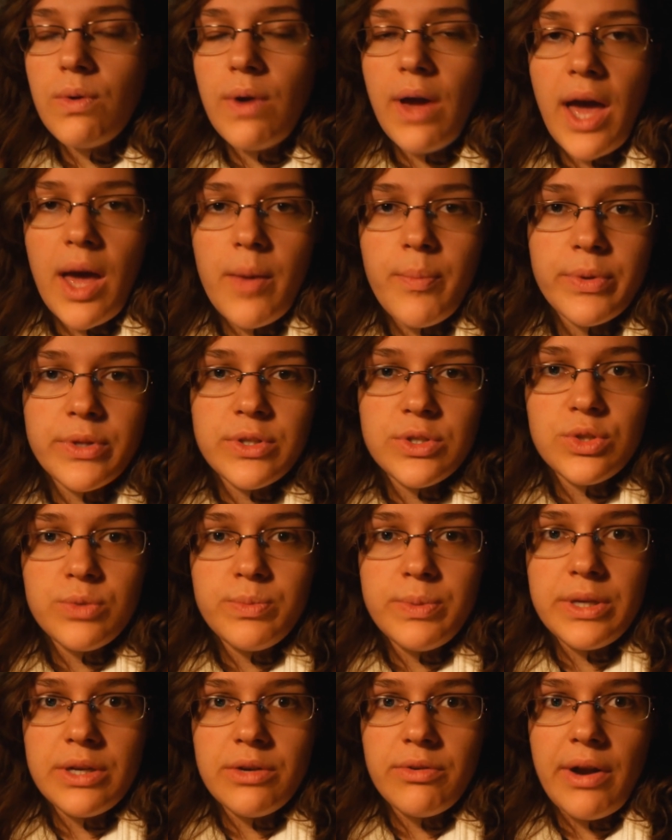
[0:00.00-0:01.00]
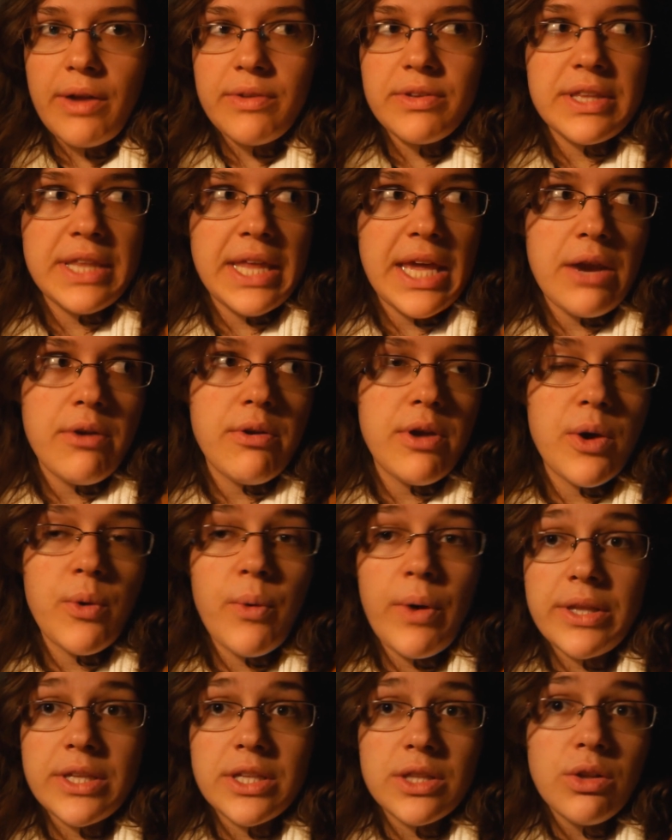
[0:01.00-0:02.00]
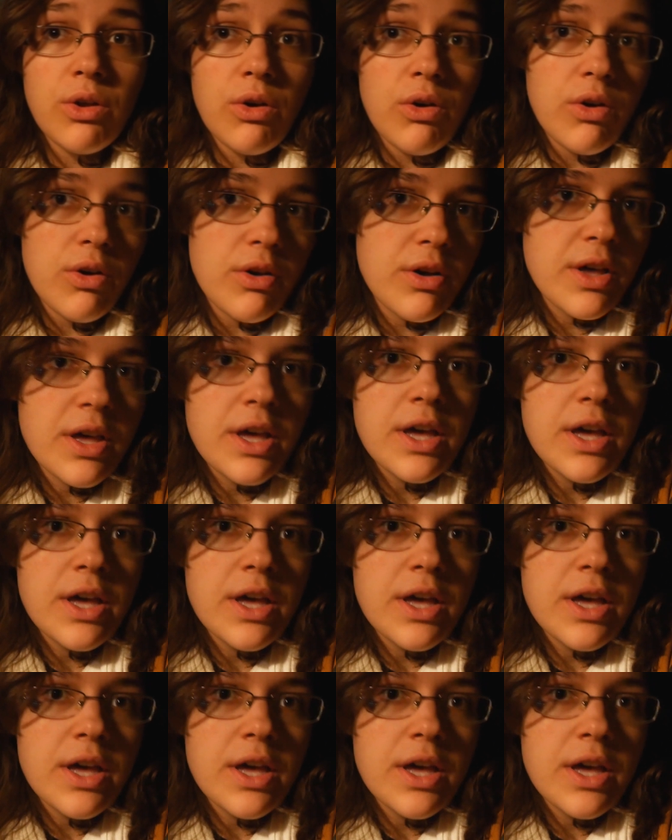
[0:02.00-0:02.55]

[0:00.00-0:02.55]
happen to be around an area quite a lot,